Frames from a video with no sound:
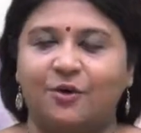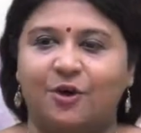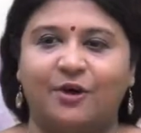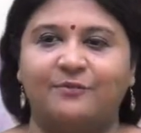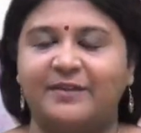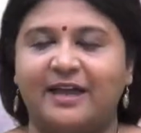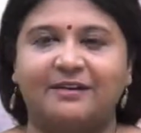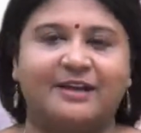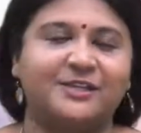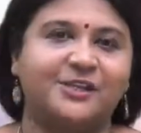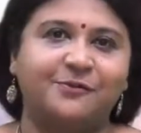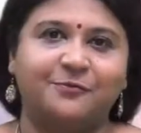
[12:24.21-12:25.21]
or we are
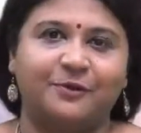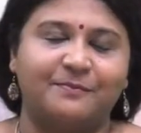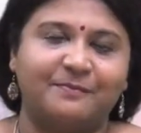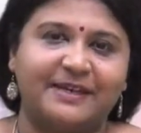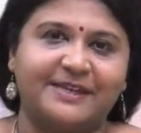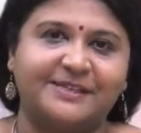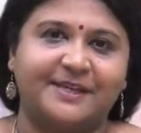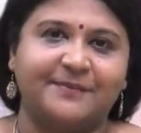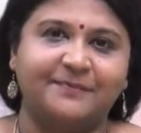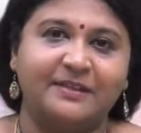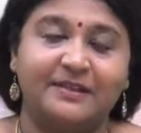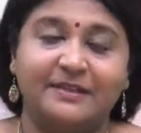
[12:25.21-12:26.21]
rushing for a meeting,